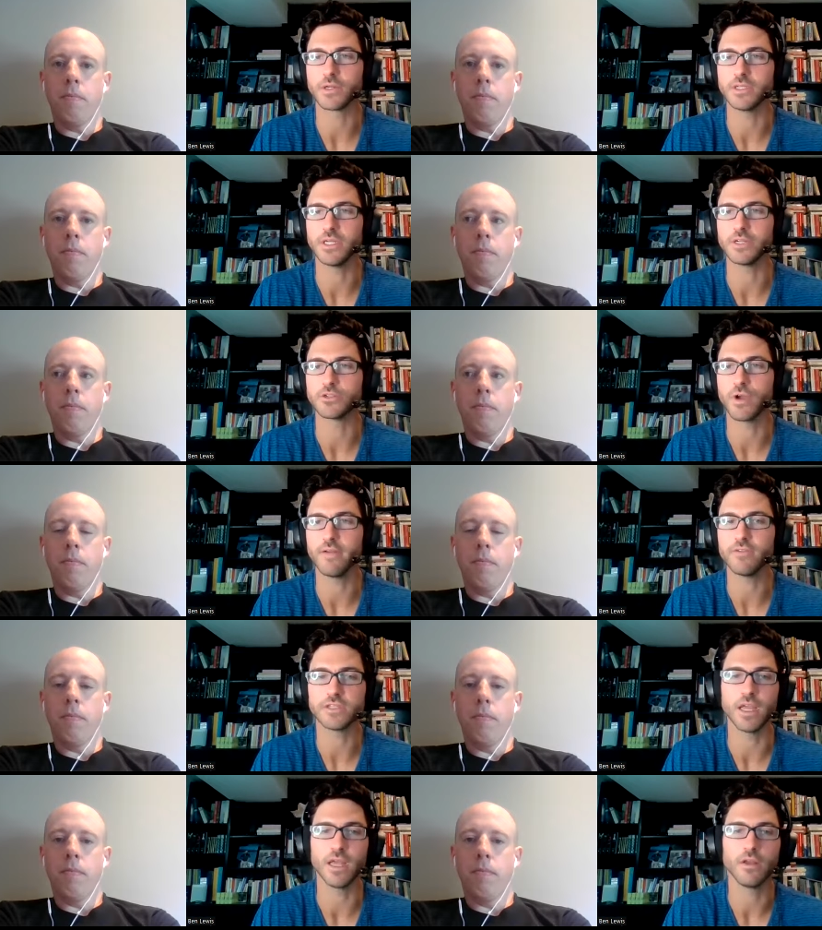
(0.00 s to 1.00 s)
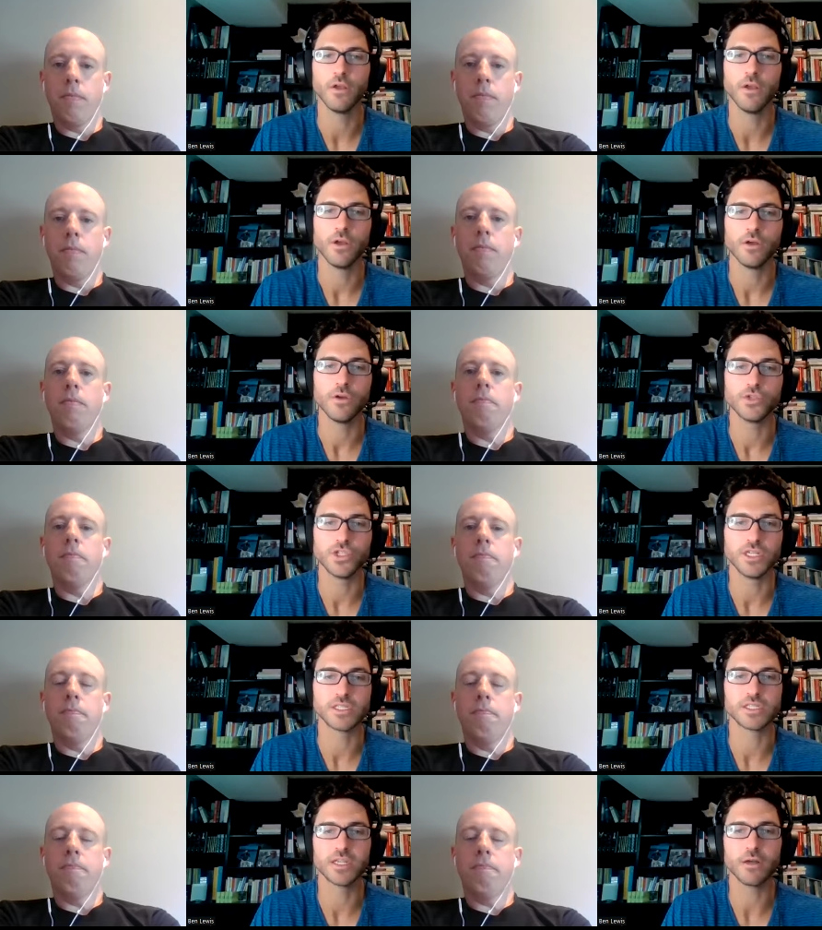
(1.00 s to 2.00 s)
Speaker 1: Martina Trevisan, who
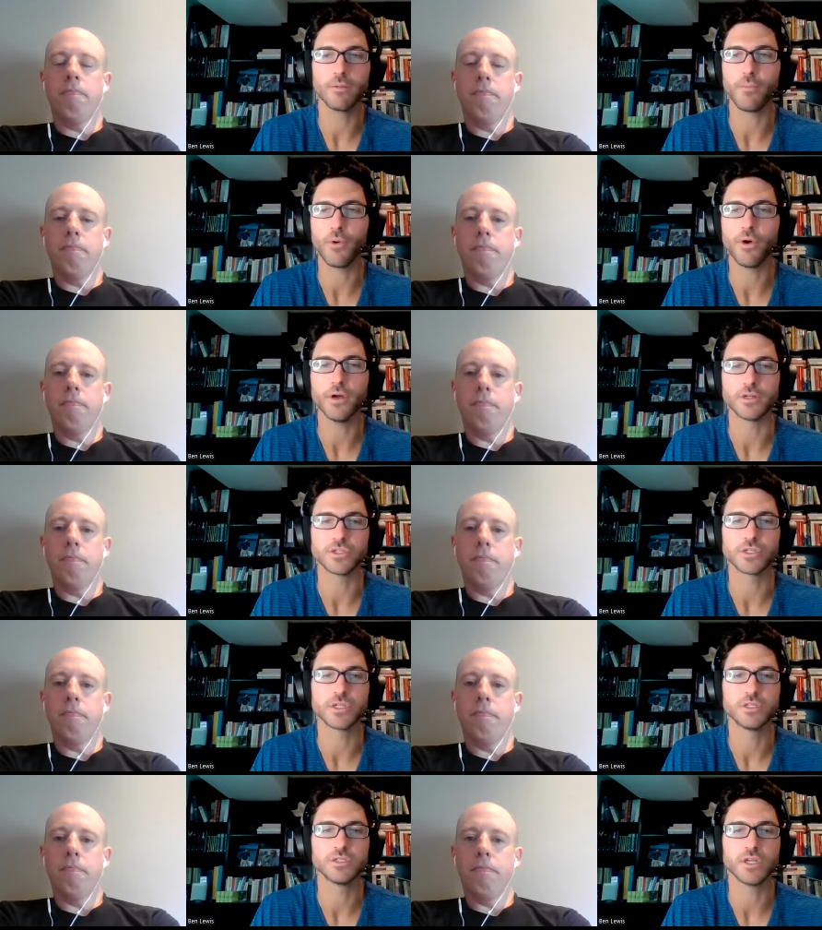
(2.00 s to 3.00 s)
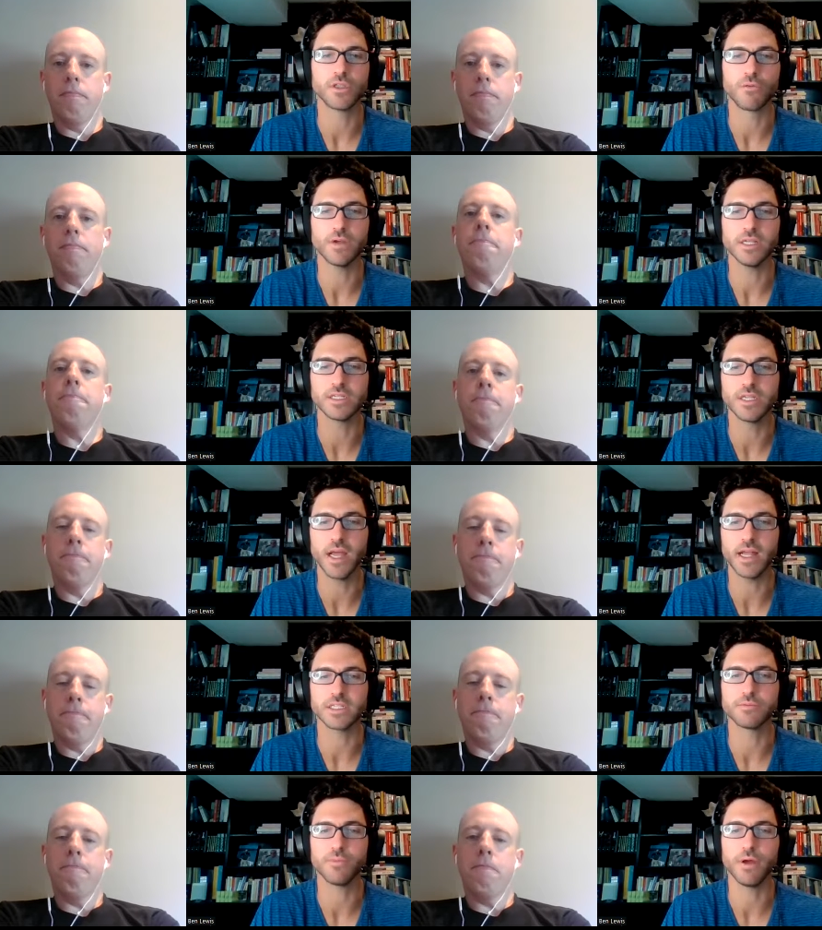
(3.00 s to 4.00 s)
she still pushed to three
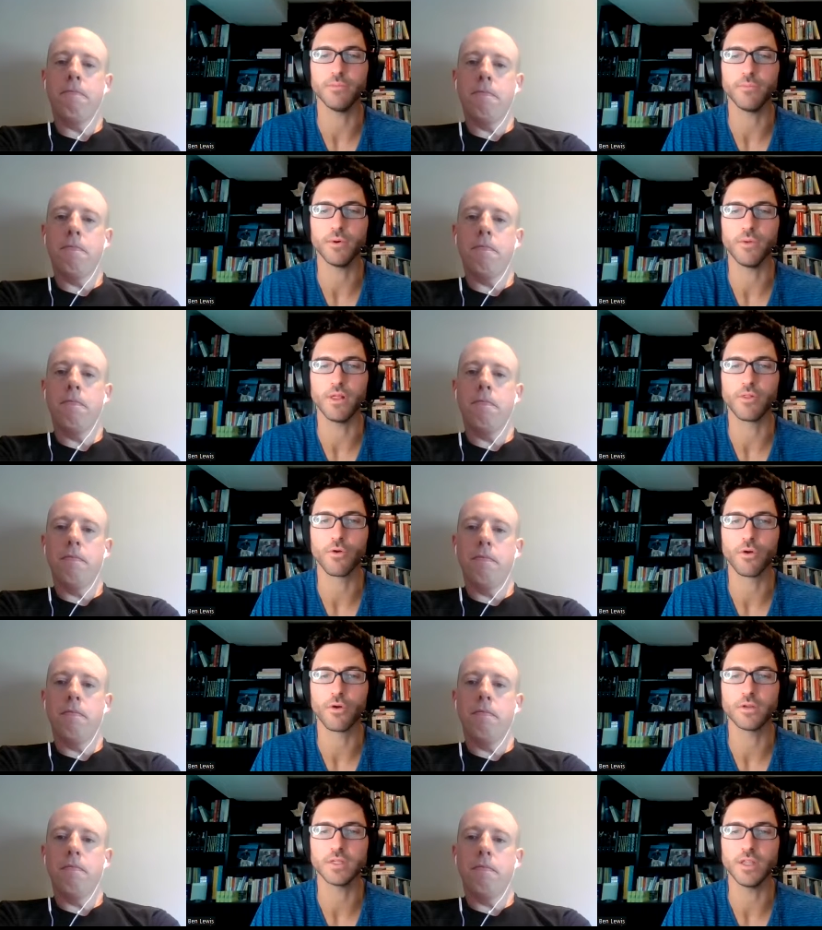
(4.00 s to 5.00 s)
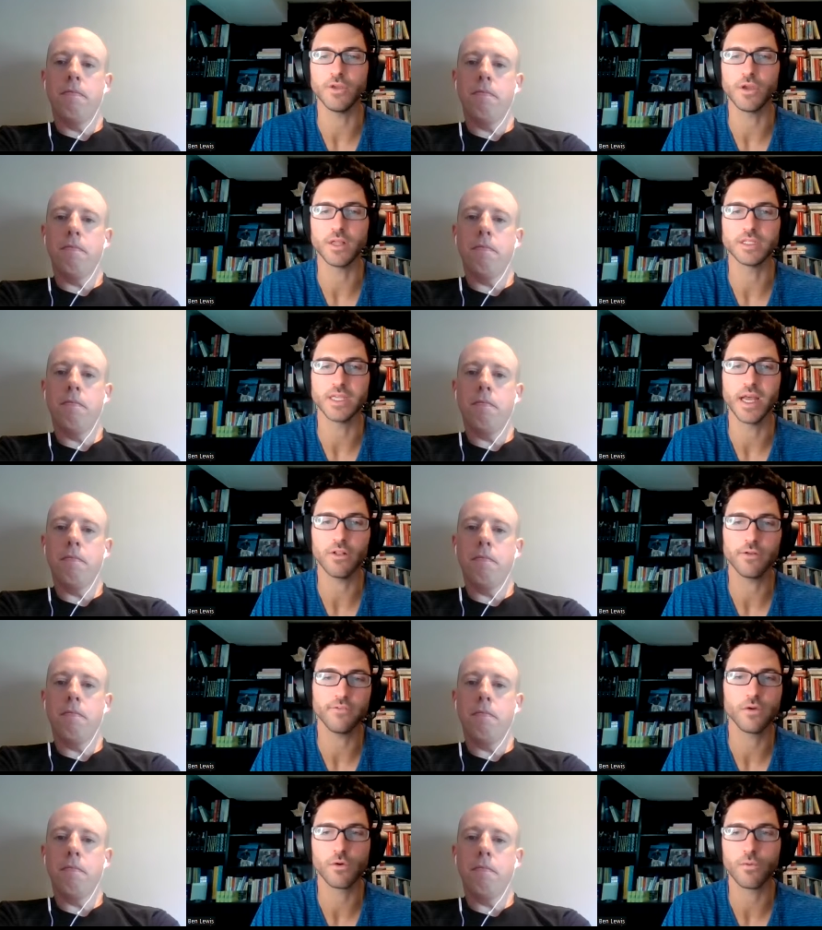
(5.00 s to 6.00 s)
sets, but but we learned, and you could tell
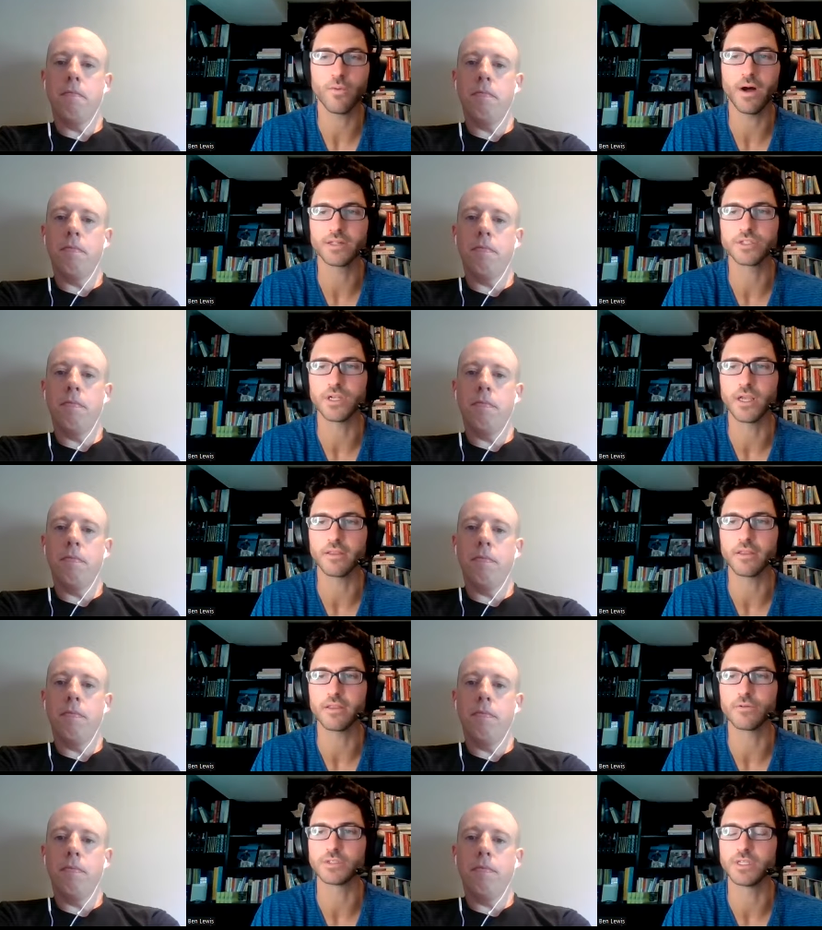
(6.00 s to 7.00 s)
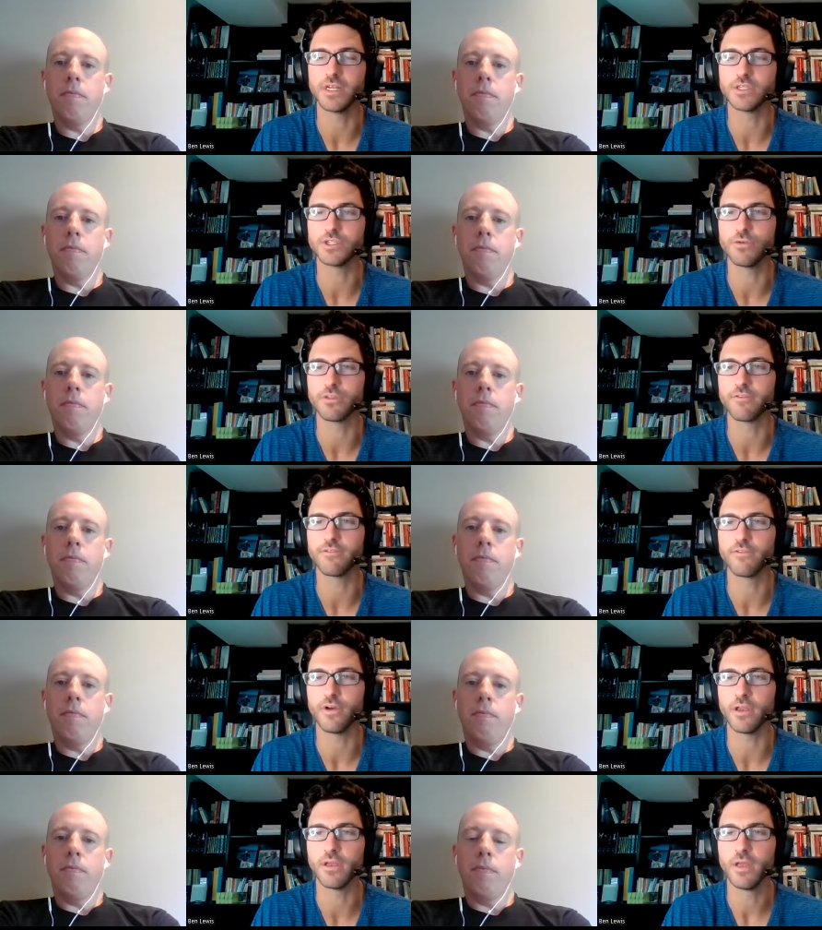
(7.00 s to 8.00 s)
if you were watching that there was an issue with the
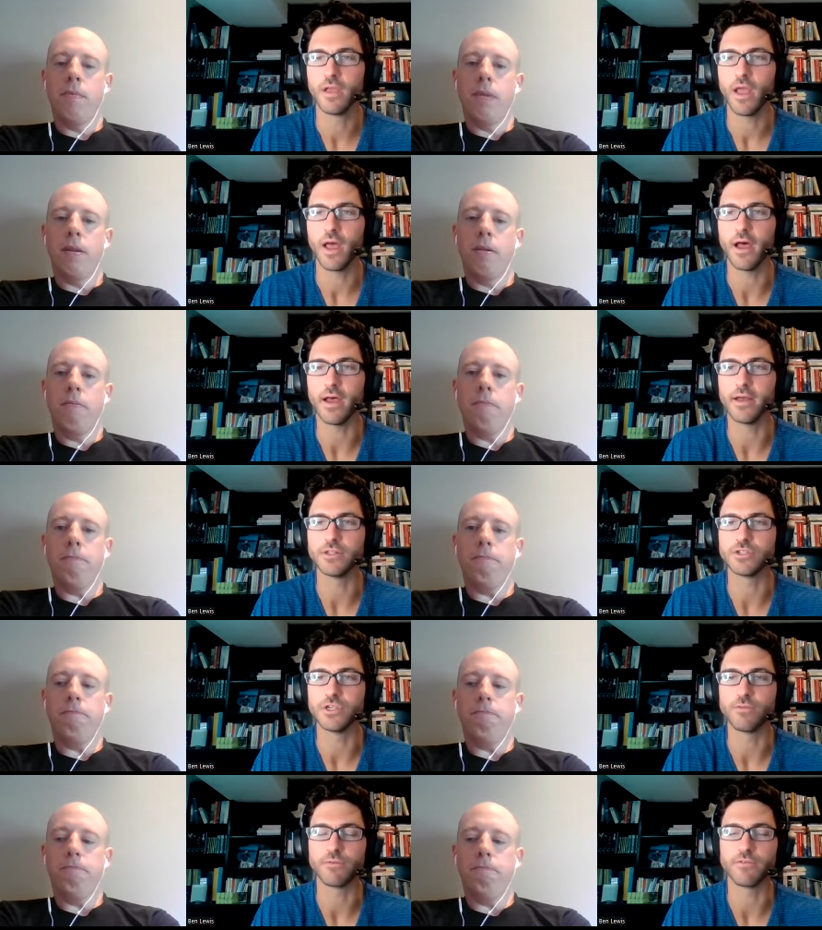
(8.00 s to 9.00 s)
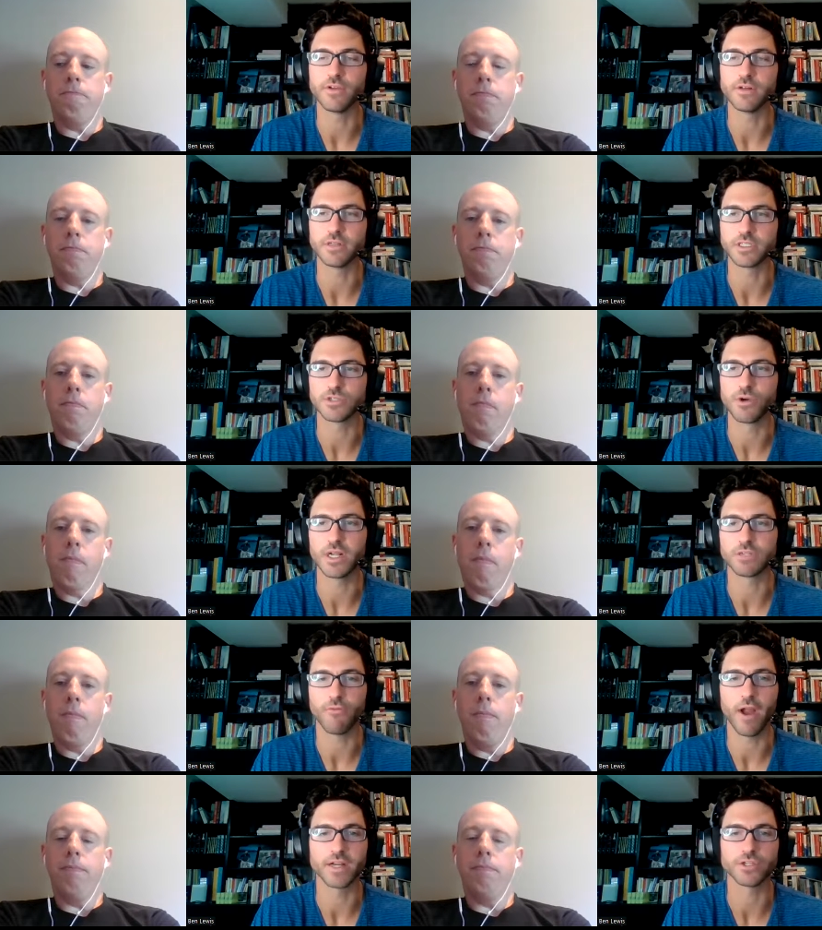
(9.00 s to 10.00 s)
foot, uh, and she revealed a stress
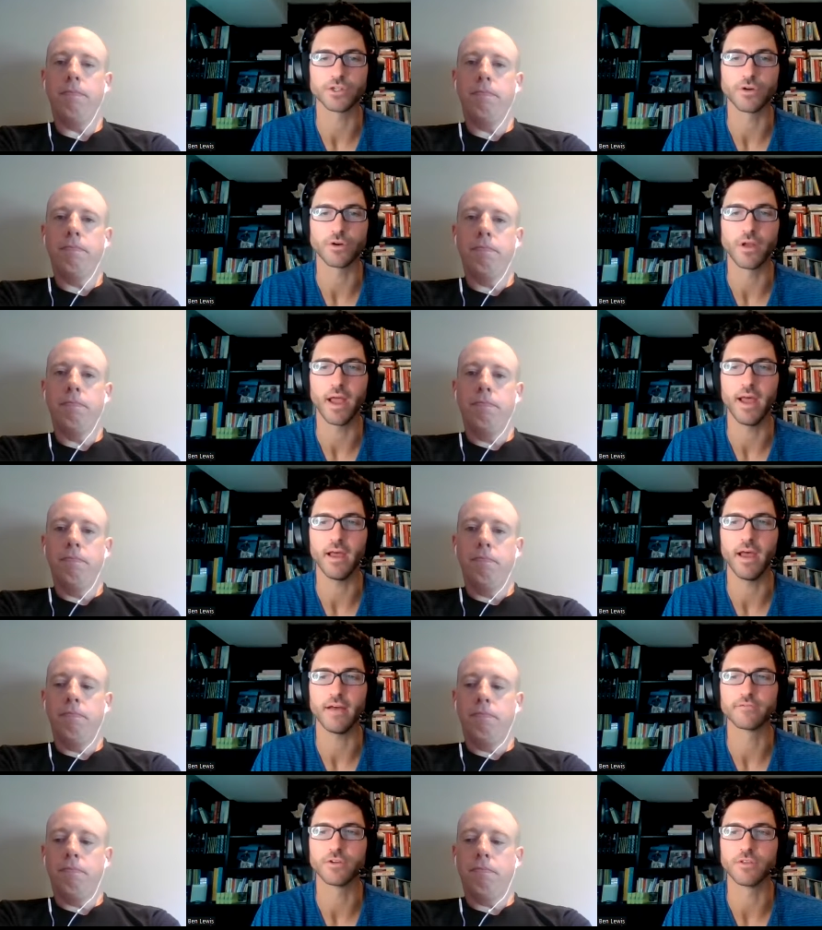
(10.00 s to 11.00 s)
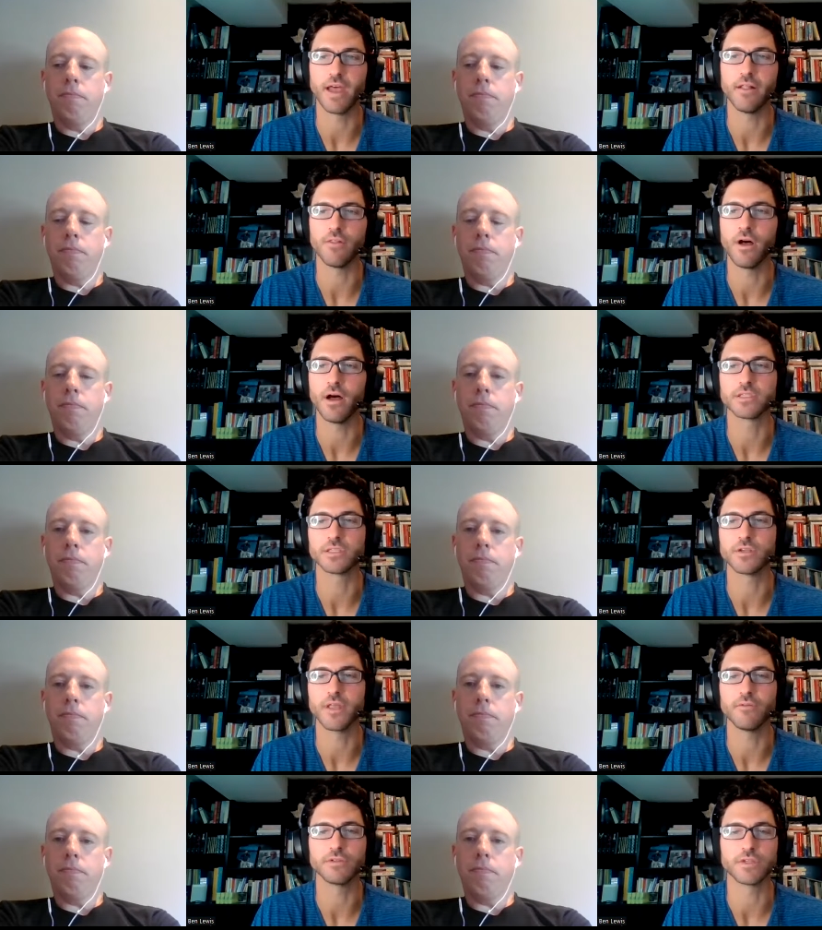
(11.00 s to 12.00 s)
fracture uh, after that loss. So
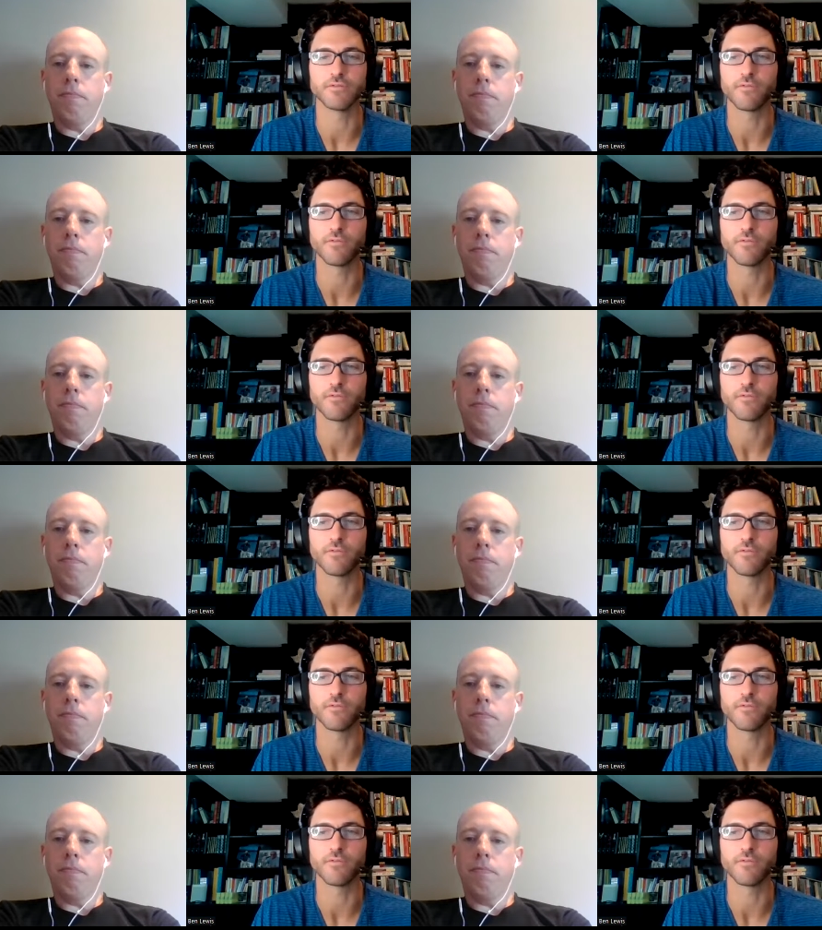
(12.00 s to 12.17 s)
that was